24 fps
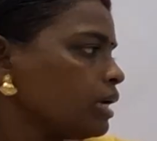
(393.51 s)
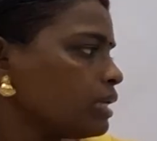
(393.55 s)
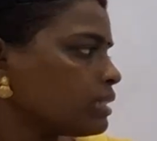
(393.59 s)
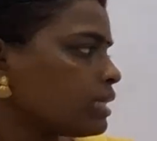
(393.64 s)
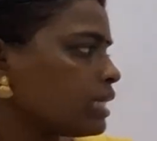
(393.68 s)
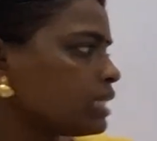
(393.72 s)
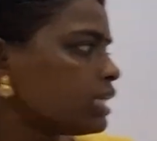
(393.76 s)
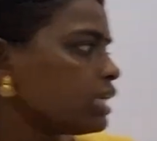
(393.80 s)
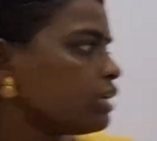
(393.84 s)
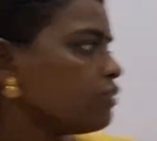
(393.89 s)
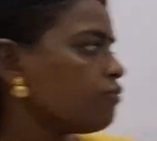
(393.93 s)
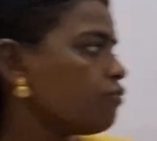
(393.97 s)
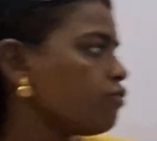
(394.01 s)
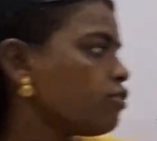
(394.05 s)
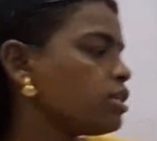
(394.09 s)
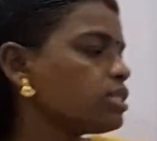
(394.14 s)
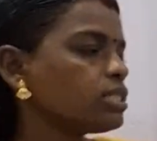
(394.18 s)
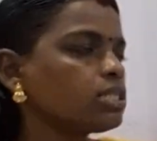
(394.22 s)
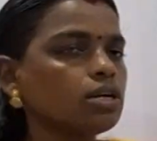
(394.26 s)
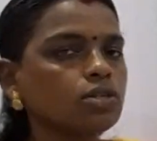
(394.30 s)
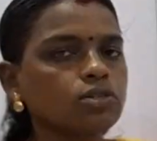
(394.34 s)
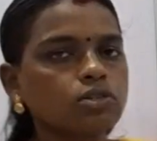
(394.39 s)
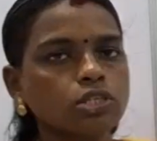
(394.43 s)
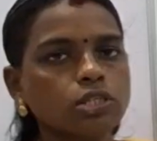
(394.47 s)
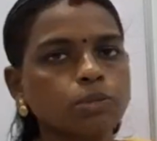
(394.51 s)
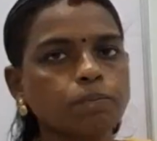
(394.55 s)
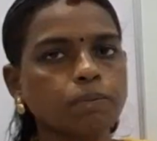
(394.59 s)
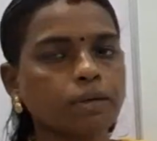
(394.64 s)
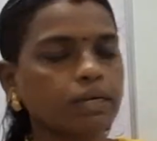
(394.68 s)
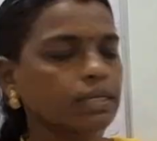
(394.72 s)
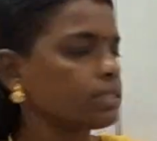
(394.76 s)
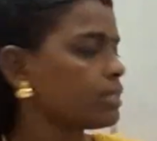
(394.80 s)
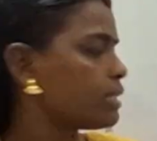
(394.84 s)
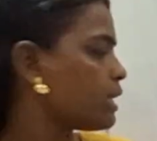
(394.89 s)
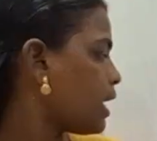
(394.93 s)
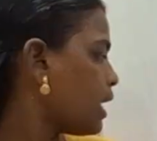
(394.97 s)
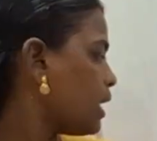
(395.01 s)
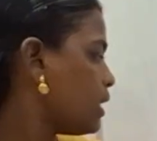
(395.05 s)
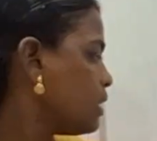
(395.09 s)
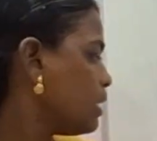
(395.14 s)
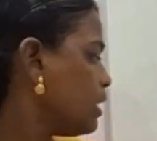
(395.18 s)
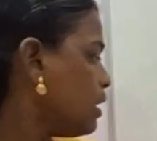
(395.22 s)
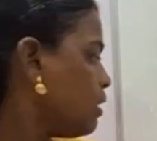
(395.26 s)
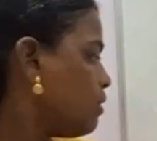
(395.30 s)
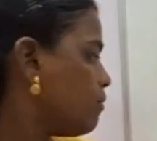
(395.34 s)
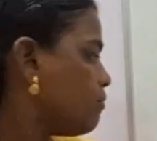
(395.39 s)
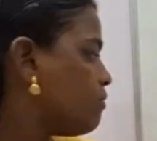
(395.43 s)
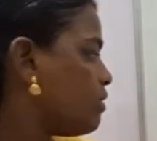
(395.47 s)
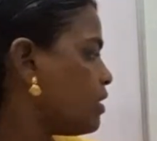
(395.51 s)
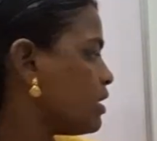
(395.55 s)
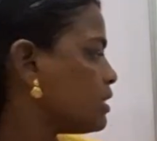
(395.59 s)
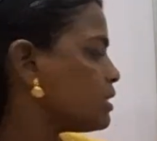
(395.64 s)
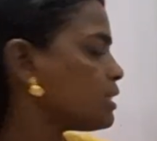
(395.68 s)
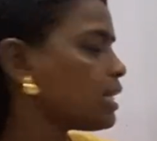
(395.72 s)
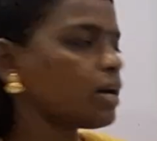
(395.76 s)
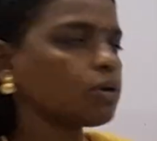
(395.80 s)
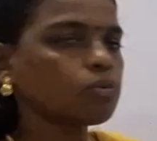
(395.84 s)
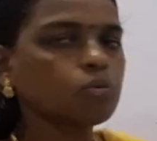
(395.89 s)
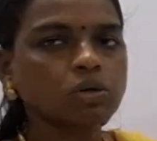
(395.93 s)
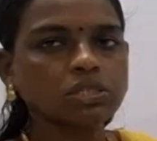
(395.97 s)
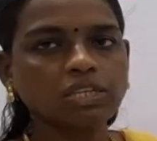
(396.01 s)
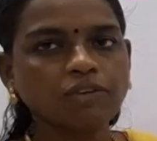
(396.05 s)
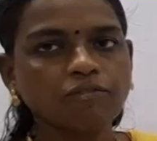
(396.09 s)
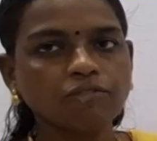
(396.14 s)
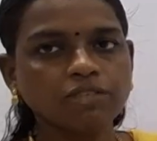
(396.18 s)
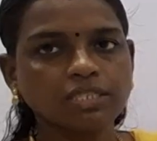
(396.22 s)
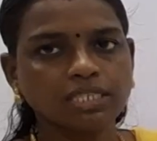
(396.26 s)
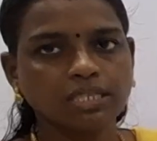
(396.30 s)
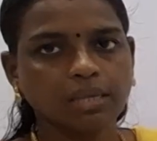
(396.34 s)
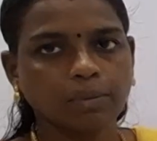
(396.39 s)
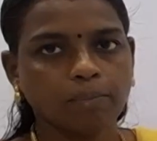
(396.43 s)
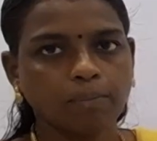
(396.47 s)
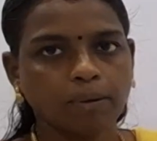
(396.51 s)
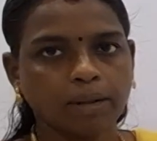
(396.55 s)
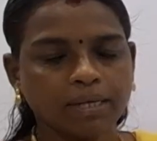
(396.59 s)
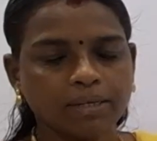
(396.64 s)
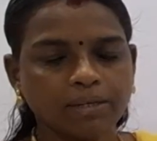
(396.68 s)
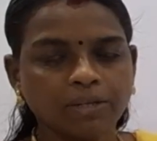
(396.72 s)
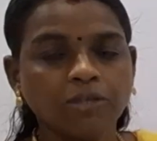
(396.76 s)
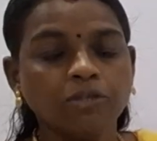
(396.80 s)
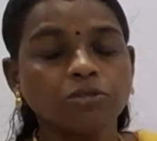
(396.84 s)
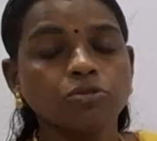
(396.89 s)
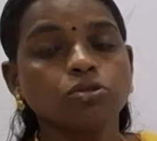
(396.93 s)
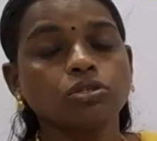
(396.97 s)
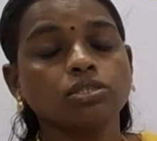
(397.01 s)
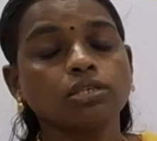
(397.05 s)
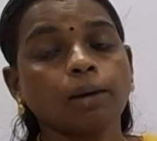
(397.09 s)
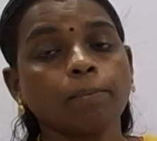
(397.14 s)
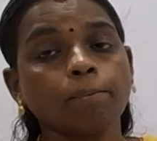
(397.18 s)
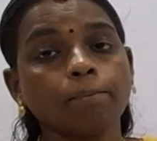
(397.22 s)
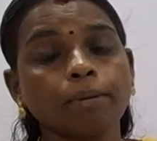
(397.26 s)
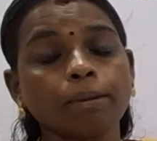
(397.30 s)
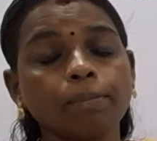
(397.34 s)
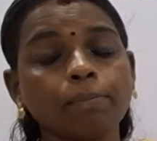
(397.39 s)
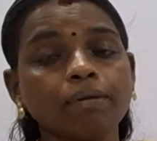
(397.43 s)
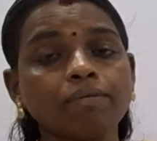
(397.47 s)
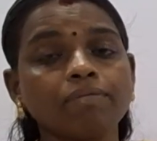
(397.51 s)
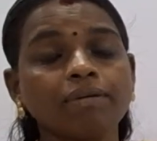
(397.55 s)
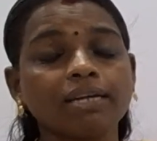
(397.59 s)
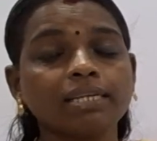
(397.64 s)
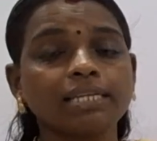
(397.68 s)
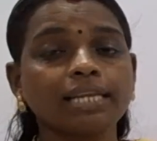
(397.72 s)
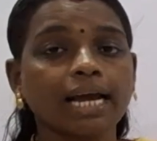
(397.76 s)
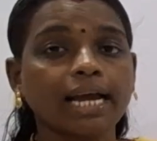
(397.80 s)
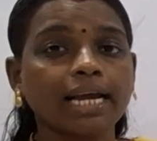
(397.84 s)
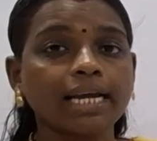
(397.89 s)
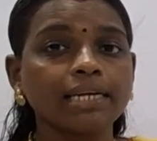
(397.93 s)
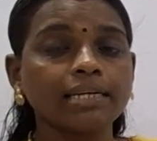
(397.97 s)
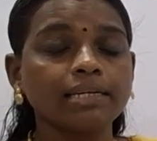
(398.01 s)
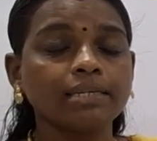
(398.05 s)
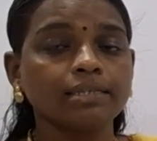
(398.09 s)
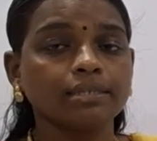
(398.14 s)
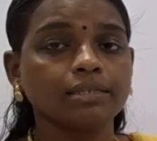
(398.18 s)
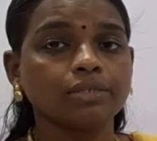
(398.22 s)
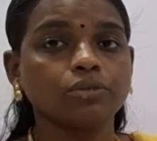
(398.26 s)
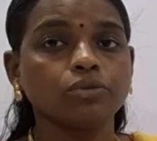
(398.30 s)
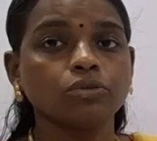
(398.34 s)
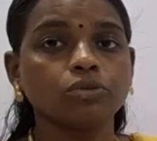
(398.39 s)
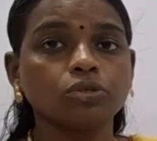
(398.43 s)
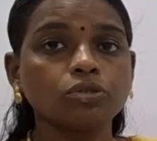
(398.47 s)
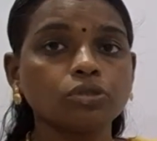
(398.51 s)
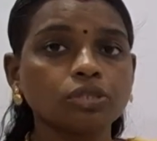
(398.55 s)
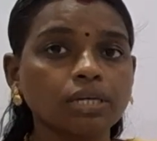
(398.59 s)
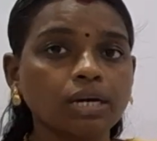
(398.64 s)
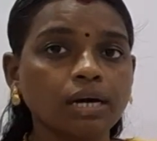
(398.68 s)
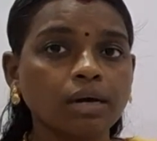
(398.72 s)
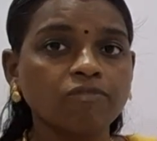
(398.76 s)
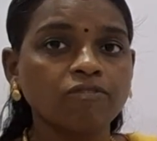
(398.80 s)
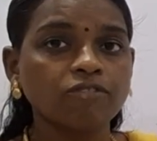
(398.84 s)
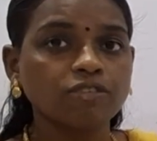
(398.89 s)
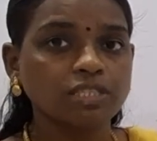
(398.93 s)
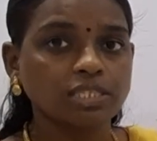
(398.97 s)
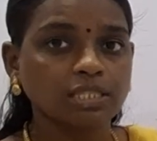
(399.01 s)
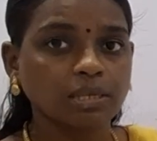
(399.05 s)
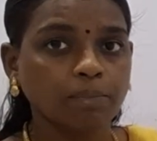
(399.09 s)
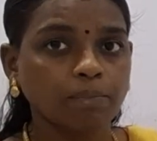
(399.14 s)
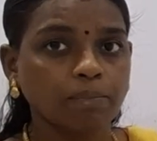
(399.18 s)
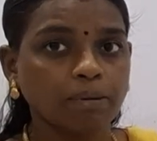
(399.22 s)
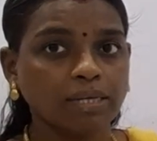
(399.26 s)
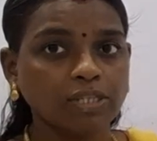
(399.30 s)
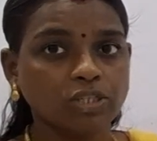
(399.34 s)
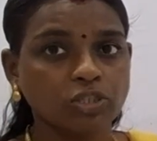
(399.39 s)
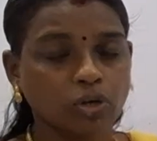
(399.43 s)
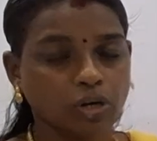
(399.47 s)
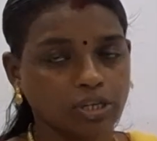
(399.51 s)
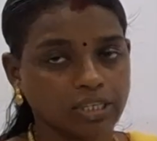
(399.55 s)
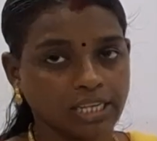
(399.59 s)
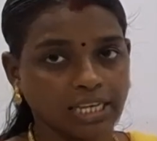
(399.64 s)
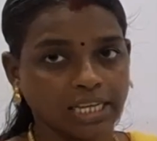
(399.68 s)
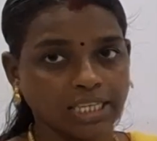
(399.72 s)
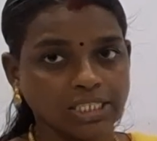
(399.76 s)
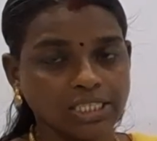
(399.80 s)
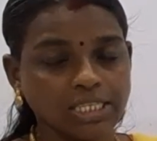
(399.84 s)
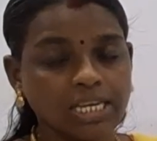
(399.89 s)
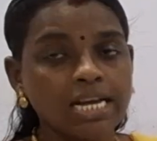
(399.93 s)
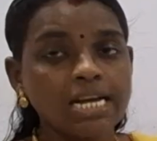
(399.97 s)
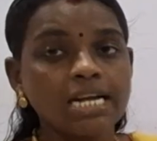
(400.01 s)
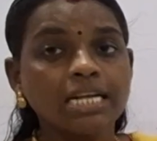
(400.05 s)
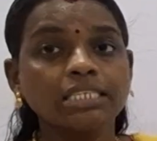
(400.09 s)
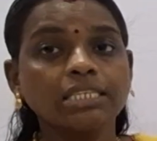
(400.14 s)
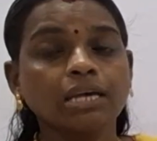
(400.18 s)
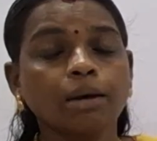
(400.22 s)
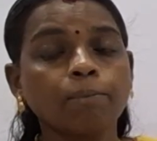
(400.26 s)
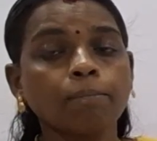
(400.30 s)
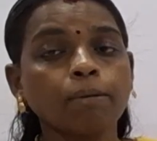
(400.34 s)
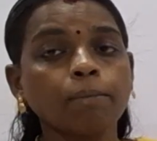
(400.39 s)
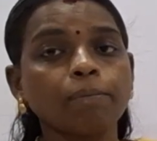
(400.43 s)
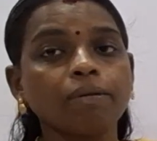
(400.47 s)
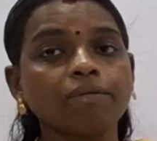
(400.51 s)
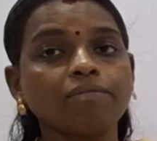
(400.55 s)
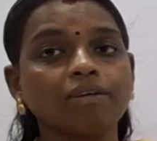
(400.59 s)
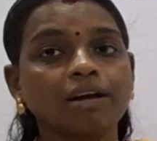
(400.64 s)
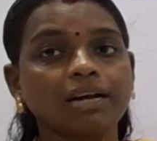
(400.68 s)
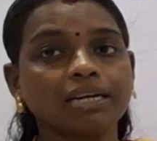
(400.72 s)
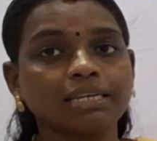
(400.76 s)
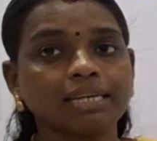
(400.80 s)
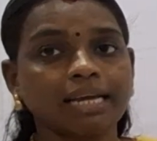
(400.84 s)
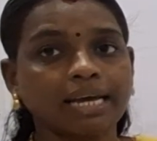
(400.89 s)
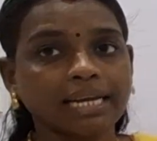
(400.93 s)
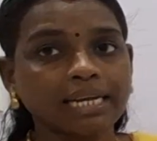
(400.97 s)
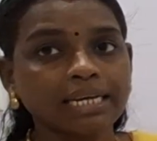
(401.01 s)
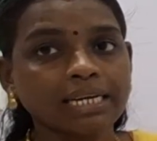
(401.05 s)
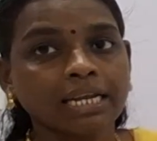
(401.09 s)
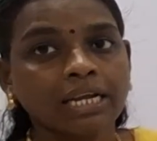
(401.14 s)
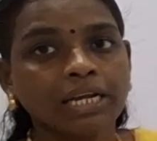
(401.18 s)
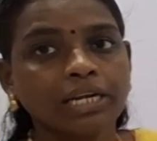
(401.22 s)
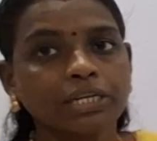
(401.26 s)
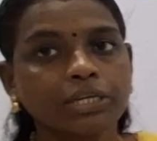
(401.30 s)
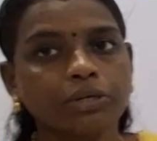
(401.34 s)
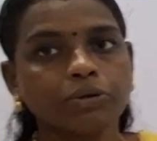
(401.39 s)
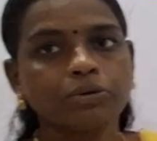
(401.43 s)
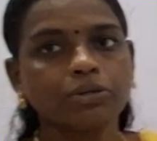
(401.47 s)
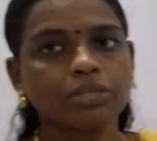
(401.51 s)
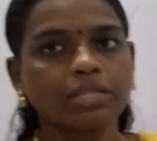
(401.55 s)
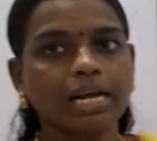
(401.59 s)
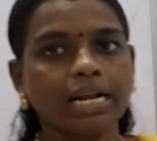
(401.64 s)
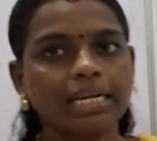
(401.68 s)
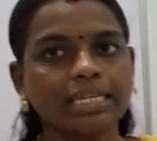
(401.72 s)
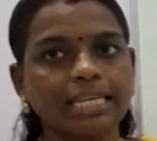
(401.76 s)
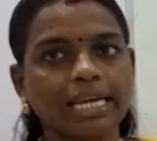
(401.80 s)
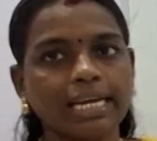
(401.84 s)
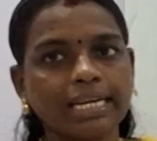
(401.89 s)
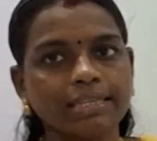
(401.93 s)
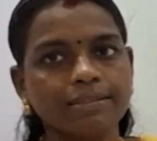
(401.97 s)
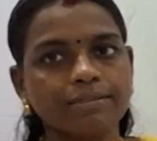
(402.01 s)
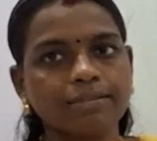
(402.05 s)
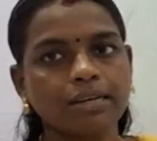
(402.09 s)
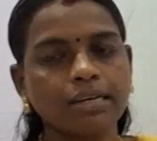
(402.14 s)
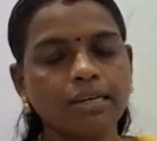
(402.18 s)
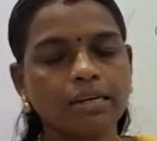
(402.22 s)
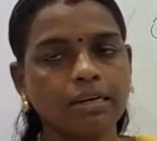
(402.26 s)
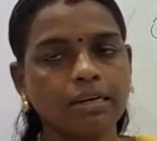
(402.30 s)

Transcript: That influenza also spread there when there was a food supply. So some people were died due to the food supply shortage. Some people were died due to the attack